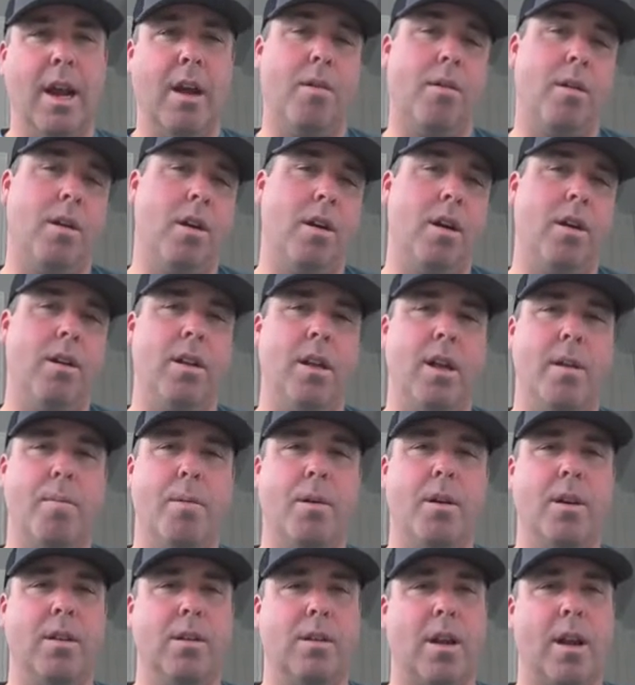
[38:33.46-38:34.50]
and how hard
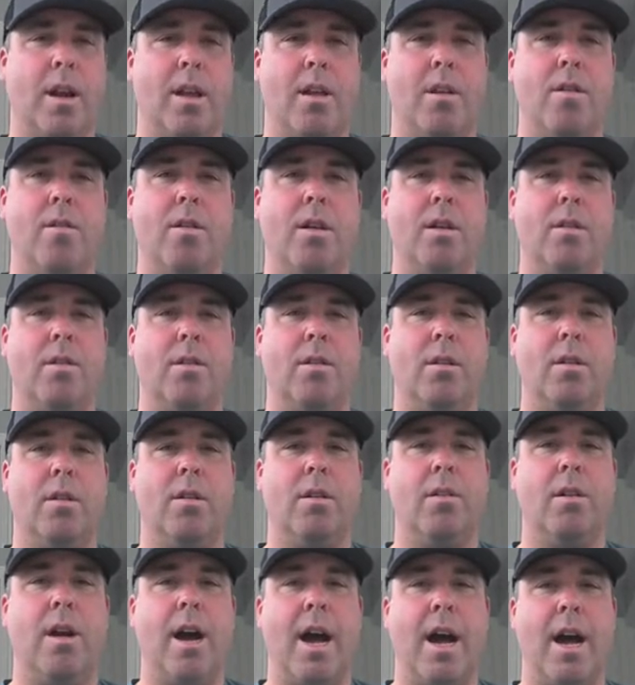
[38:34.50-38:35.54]
they play. So you can
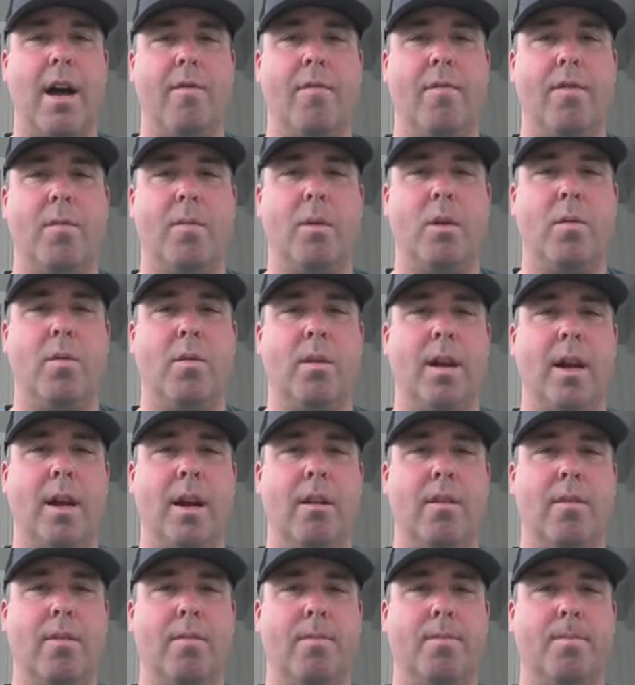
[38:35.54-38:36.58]
learn a lot from going
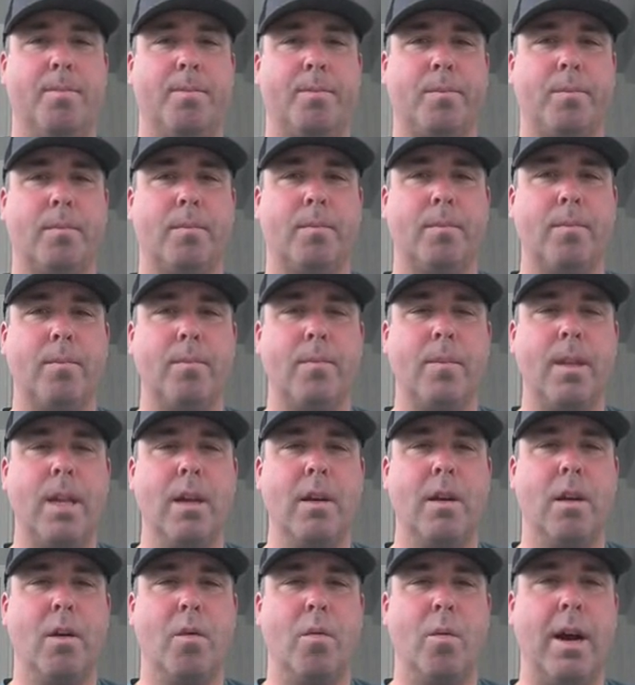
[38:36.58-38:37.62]
out and
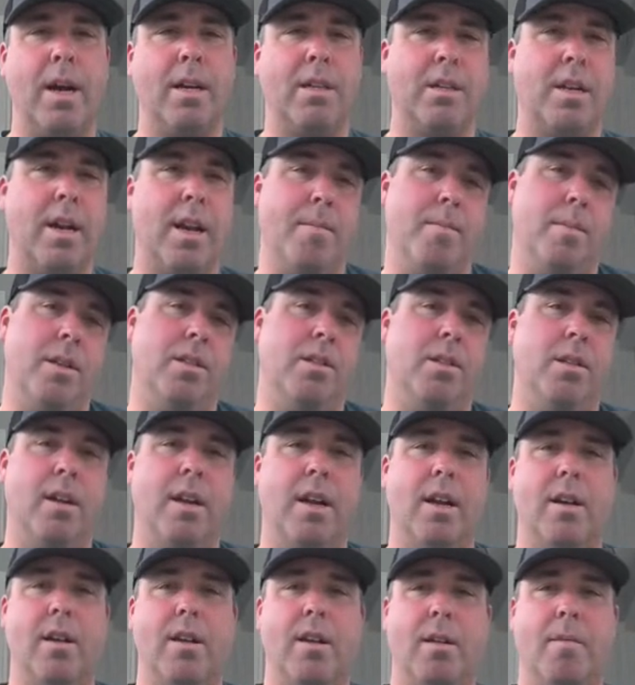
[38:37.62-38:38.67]
uh, watching. I had my
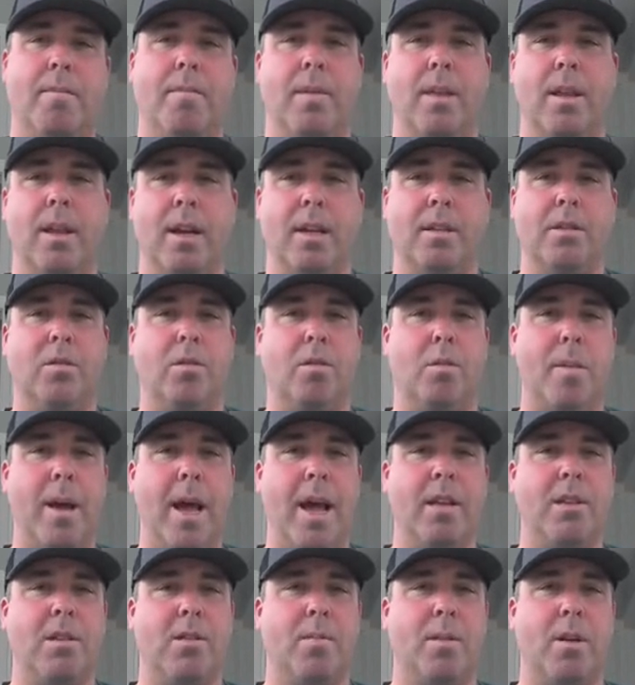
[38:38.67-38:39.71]
son out at a high school
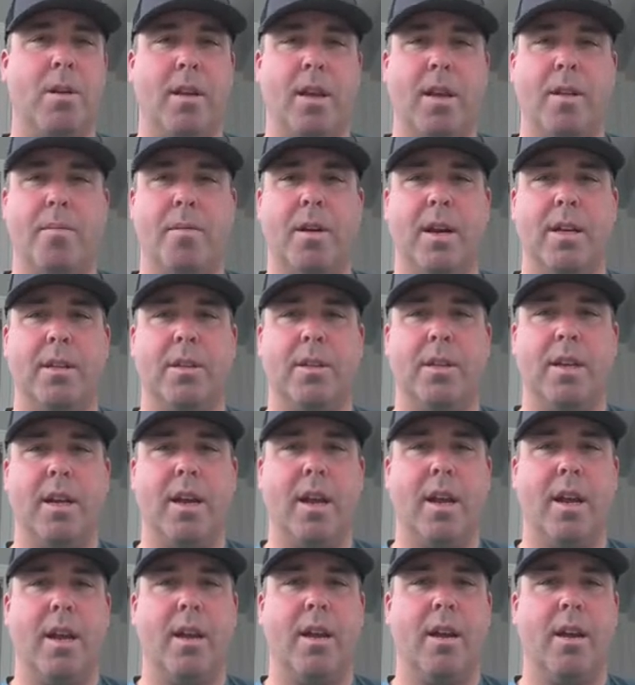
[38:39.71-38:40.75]
basketball game last
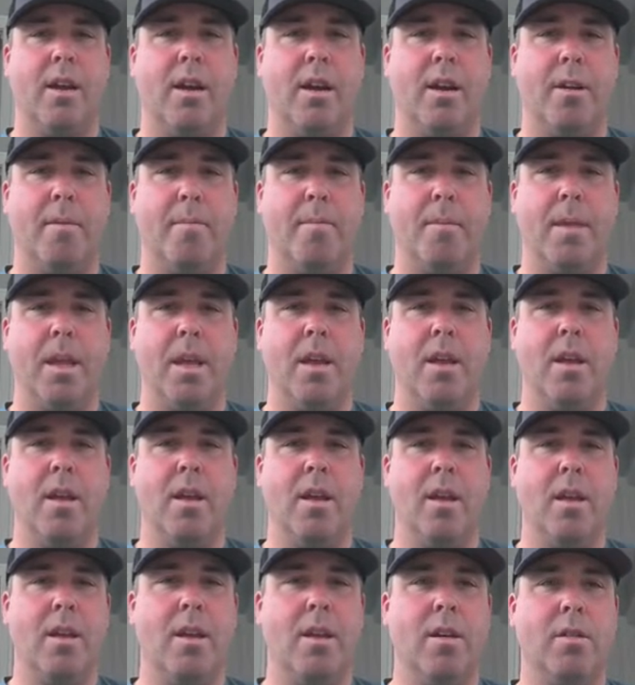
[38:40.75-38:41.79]
night. Um,
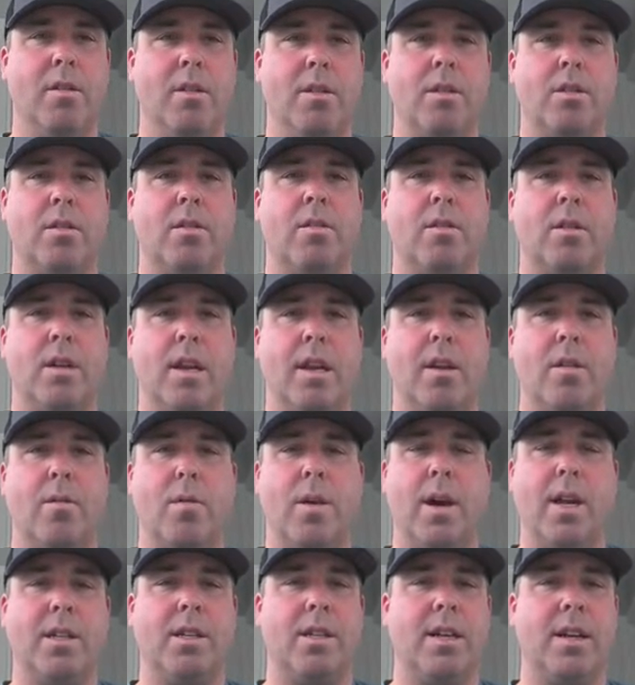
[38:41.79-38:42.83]
you know, just kind
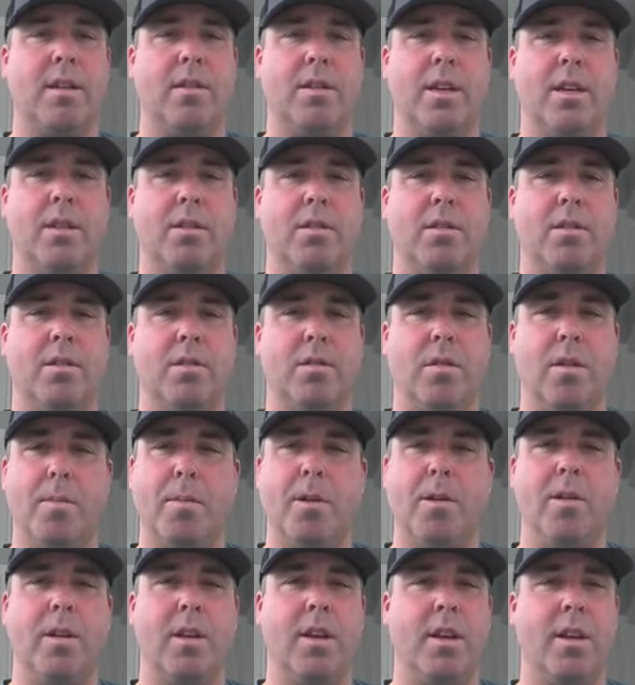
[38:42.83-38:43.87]
of watching how kids are
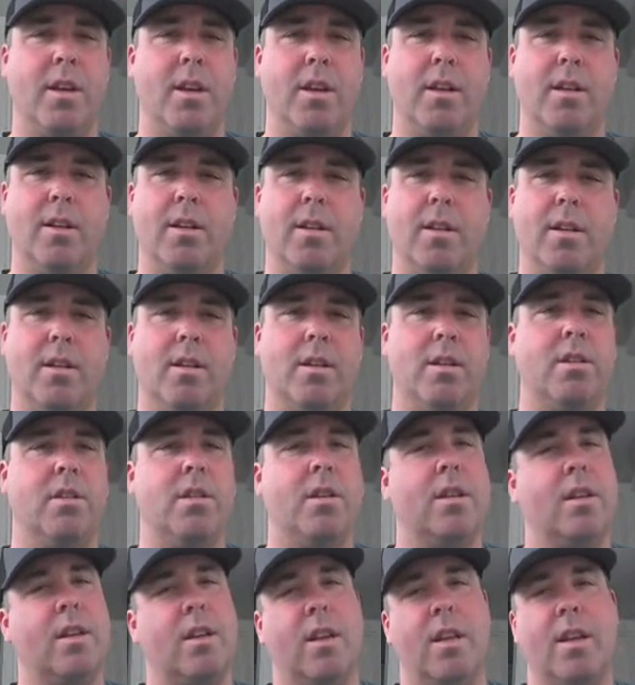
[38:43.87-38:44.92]
dribbling and it
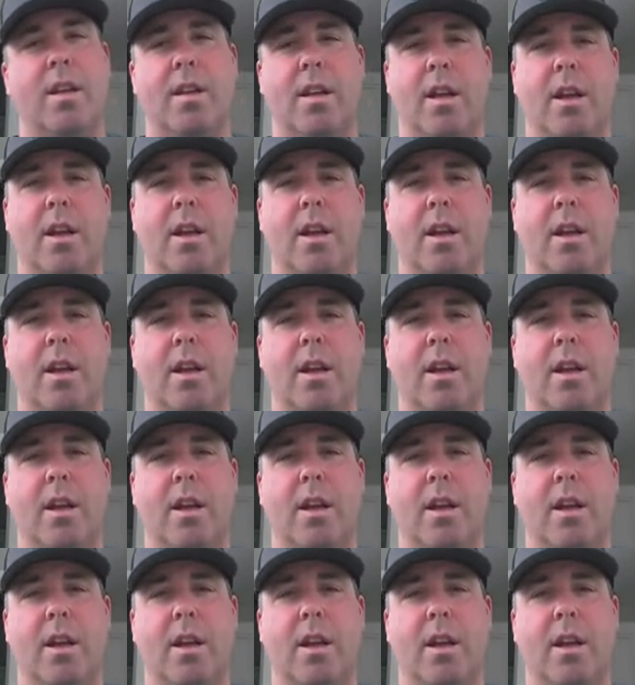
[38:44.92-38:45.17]
just it,